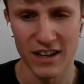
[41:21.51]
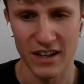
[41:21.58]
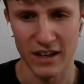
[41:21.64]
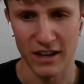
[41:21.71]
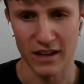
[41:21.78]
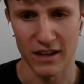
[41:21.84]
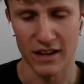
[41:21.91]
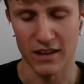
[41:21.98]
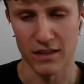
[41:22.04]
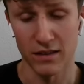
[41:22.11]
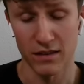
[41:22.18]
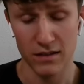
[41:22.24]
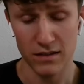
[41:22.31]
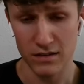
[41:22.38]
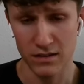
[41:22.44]

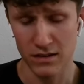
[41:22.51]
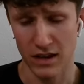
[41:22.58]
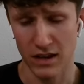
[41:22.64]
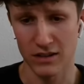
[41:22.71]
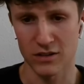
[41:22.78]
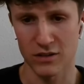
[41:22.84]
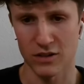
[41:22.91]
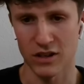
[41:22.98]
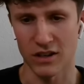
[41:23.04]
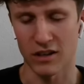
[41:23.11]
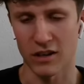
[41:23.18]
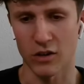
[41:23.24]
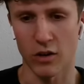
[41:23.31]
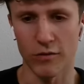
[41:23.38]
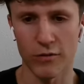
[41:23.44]
And yeah, so the,
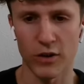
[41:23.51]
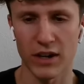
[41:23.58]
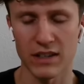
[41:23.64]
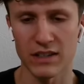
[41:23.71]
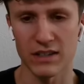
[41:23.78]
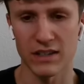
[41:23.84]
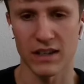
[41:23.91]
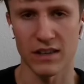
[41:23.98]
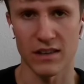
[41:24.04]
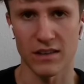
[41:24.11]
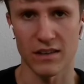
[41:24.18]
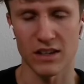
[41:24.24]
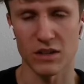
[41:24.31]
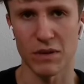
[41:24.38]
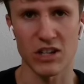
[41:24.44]
the conference and
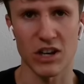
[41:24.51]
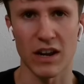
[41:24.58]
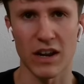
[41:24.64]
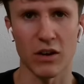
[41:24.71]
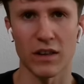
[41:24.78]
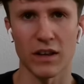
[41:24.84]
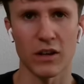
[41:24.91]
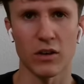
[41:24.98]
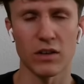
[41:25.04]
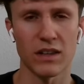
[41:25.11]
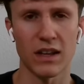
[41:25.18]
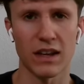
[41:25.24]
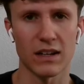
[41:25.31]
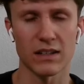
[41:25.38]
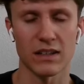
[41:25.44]
especially all the
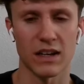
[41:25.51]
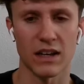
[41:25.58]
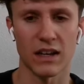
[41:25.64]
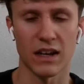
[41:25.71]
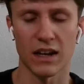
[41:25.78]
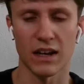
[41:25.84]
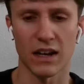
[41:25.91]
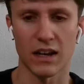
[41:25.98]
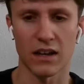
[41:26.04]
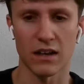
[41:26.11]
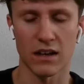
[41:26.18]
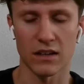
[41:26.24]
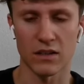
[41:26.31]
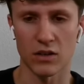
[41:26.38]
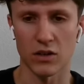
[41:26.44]
contacts I,
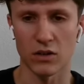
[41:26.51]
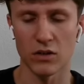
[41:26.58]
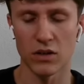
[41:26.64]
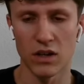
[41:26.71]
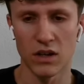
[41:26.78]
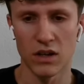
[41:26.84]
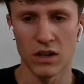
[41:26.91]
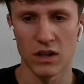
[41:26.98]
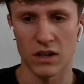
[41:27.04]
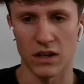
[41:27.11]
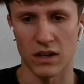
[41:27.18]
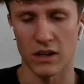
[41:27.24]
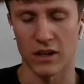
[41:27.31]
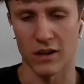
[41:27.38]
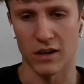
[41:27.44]
I get to know,
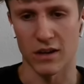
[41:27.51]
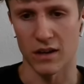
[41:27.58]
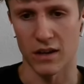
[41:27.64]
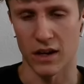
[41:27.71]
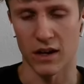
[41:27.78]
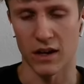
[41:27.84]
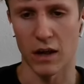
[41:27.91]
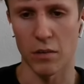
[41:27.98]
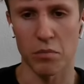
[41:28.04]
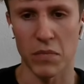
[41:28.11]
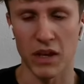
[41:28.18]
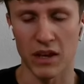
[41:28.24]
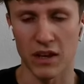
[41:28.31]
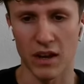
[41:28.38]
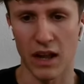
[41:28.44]
uh, yeah, helped
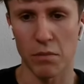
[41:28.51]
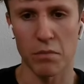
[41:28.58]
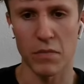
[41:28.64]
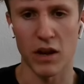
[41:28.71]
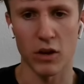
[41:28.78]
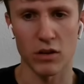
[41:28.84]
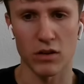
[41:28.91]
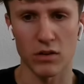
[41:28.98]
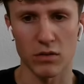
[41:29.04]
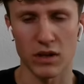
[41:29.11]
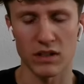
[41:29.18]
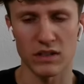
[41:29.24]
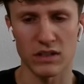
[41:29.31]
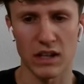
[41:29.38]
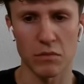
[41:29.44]
me, helped me a lot to
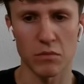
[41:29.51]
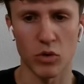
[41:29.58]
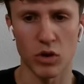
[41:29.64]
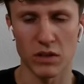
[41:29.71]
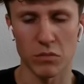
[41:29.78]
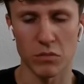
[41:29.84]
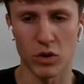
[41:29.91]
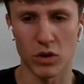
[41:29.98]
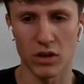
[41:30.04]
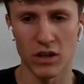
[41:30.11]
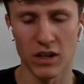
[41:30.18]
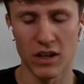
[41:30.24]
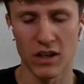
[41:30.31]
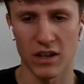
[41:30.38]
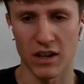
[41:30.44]
understand more and more.
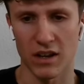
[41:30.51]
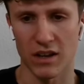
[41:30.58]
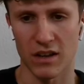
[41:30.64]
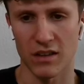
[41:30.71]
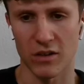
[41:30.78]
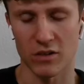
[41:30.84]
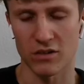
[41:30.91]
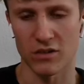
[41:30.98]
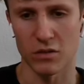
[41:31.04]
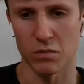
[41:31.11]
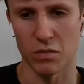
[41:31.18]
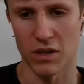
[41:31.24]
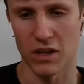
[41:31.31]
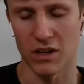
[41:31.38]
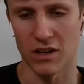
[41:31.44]
And also
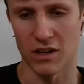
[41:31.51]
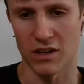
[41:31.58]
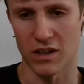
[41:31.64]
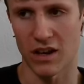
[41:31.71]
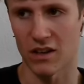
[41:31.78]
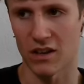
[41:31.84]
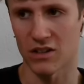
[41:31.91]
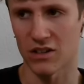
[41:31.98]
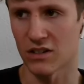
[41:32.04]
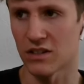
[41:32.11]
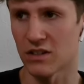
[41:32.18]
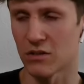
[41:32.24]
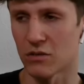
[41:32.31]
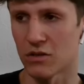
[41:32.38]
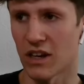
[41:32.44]
to be, yeah,
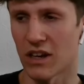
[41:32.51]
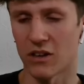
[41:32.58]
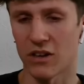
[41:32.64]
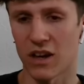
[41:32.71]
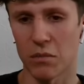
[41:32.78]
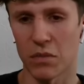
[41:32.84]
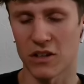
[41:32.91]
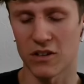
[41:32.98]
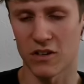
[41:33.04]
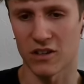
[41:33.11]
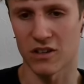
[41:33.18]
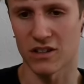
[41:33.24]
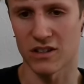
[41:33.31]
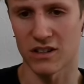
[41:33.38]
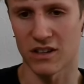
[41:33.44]
just to say, okay,
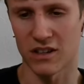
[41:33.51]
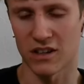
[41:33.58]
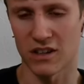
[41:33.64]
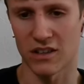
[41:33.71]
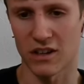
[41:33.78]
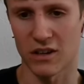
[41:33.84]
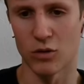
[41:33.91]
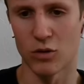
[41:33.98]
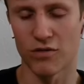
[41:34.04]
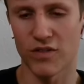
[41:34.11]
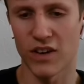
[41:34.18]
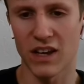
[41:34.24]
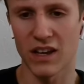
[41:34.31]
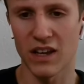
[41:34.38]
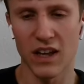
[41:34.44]
Bitcoin is the, the cool
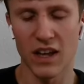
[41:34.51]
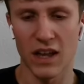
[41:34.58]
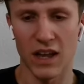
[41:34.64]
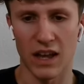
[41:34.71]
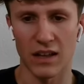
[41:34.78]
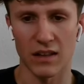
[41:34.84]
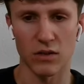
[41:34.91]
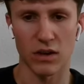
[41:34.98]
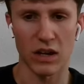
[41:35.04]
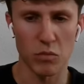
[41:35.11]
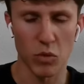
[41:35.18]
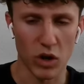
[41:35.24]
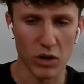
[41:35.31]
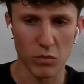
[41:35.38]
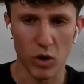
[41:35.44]
thing and to get
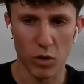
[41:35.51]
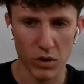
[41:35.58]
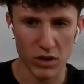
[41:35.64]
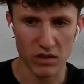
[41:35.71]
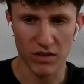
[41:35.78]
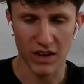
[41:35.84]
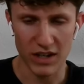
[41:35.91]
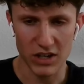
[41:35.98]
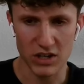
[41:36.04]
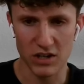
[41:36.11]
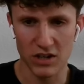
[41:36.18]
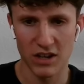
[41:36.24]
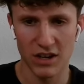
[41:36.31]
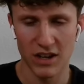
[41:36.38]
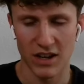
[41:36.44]
more and more
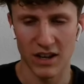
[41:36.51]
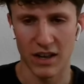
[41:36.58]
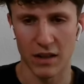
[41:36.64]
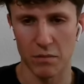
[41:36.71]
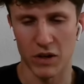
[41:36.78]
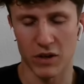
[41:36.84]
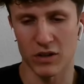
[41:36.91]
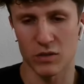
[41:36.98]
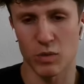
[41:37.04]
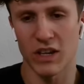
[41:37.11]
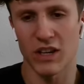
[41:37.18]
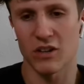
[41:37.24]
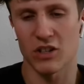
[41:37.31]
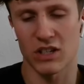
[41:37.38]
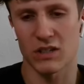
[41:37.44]
motivation. And because
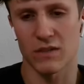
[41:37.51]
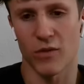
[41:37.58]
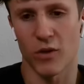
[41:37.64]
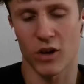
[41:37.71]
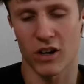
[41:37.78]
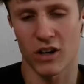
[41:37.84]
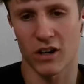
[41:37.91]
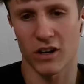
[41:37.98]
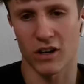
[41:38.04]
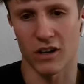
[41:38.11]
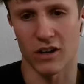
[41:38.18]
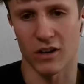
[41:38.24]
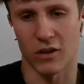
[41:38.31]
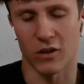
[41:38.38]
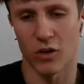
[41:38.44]
when you just work
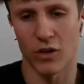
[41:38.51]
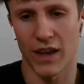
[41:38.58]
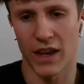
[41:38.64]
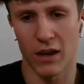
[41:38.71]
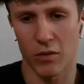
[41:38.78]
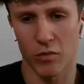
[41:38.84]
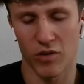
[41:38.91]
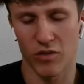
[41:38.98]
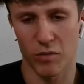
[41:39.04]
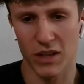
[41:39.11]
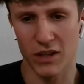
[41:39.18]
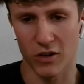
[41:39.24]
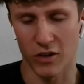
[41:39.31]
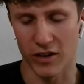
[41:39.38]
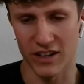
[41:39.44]
uh, all day with
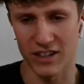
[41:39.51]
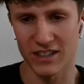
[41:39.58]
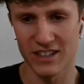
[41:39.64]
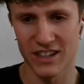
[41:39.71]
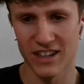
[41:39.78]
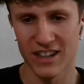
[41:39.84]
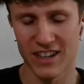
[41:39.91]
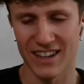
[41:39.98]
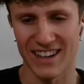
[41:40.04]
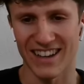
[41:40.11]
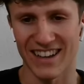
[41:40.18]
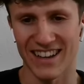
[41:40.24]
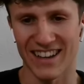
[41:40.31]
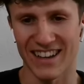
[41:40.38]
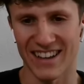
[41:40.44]
Bitcoiners,
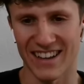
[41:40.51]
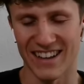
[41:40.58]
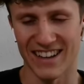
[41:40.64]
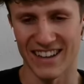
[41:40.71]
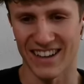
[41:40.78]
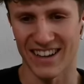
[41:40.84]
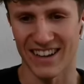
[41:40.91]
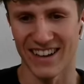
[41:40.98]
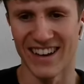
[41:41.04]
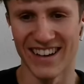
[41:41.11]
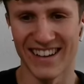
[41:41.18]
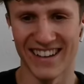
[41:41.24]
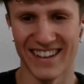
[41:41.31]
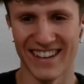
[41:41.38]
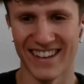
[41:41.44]
uh, yeah,
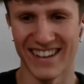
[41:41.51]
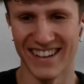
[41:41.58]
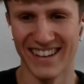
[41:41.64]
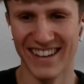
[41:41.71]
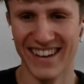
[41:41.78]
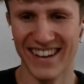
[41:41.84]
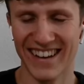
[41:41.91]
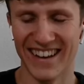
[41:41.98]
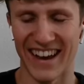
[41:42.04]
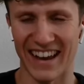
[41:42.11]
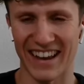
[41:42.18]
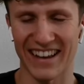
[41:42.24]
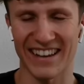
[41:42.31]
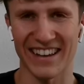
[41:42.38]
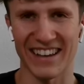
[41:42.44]

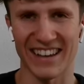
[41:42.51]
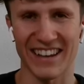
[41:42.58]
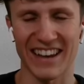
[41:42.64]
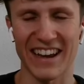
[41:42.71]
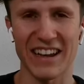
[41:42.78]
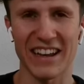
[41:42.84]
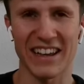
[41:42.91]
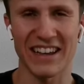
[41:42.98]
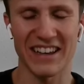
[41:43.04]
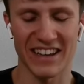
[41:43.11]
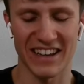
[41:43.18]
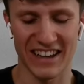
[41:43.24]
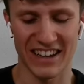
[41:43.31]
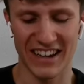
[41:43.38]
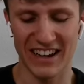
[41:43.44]
I can,
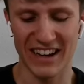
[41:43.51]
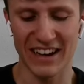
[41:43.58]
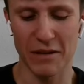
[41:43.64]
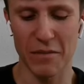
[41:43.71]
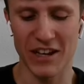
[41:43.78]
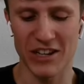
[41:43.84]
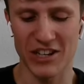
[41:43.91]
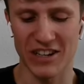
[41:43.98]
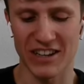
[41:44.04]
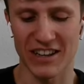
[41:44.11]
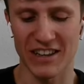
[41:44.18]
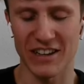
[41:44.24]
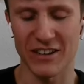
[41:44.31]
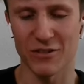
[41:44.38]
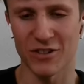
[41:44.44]
cannot imagine
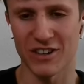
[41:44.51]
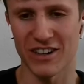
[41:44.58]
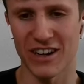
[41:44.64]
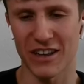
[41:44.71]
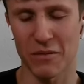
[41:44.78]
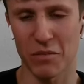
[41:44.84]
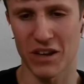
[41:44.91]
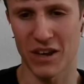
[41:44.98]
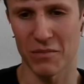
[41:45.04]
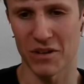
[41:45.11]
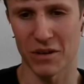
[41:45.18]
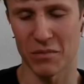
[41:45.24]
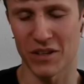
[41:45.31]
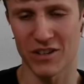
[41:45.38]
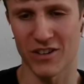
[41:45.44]
that you are not
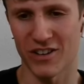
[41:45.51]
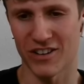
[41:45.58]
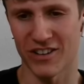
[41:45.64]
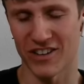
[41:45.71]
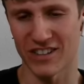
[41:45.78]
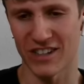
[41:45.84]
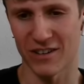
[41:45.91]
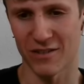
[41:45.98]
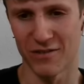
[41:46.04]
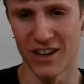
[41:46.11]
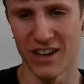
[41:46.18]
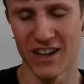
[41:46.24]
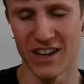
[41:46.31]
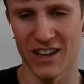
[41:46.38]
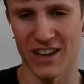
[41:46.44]
becoming a Bitcoiner yourself
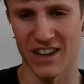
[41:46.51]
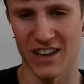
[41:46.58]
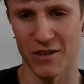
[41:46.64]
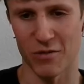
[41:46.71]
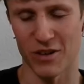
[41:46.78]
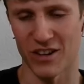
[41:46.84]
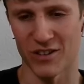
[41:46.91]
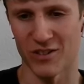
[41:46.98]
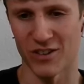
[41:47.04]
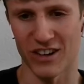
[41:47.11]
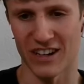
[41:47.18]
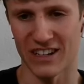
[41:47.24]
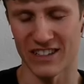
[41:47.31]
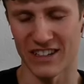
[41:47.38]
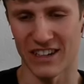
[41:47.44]
uh, when you're
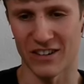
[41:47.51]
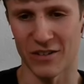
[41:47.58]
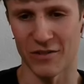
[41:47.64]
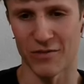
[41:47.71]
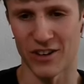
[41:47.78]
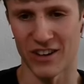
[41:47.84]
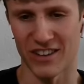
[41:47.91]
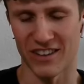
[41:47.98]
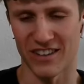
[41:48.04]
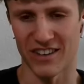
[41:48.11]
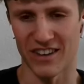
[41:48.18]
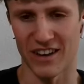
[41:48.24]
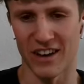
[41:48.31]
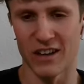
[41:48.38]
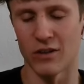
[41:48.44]
organizing a conference.
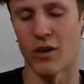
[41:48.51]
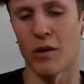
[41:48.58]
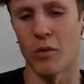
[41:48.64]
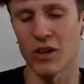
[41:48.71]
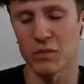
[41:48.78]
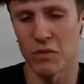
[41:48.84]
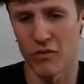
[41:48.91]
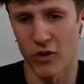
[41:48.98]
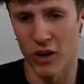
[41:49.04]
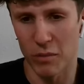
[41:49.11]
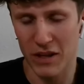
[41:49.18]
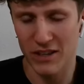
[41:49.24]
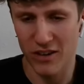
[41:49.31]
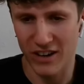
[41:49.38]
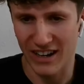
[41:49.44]
So I was more a
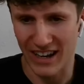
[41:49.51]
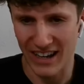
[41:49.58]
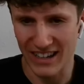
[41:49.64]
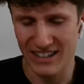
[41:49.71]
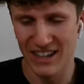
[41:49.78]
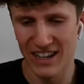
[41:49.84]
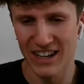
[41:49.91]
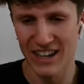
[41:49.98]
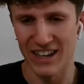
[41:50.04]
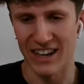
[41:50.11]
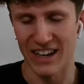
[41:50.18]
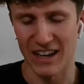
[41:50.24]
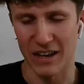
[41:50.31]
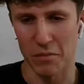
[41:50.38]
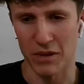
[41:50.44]
Bitcoiner, yes,
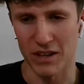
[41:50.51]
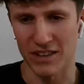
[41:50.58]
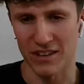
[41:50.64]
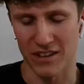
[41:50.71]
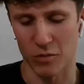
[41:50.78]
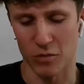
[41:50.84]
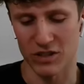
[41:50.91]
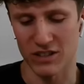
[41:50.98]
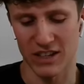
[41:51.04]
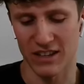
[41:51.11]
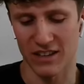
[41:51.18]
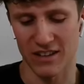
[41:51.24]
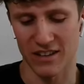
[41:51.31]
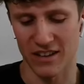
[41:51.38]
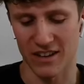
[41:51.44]
uh, but I was not
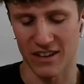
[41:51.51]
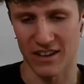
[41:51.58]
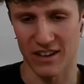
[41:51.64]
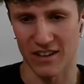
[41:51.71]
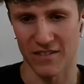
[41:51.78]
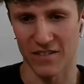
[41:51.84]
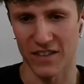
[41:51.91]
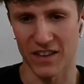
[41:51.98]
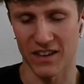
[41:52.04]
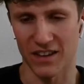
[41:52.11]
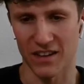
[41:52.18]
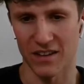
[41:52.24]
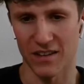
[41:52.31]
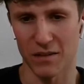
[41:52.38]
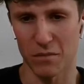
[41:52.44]
the,
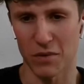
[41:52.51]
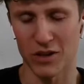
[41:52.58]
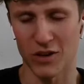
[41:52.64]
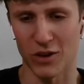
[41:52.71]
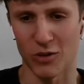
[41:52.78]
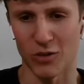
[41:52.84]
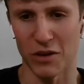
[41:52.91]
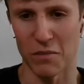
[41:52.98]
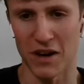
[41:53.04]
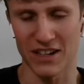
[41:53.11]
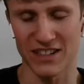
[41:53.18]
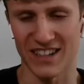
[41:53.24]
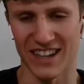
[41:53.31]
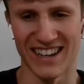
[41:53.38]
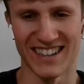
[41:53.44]
the Bitcoin only
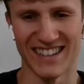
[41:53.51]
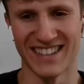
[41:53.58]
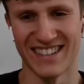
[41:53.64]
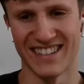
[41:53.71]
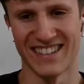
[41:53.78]
maxi.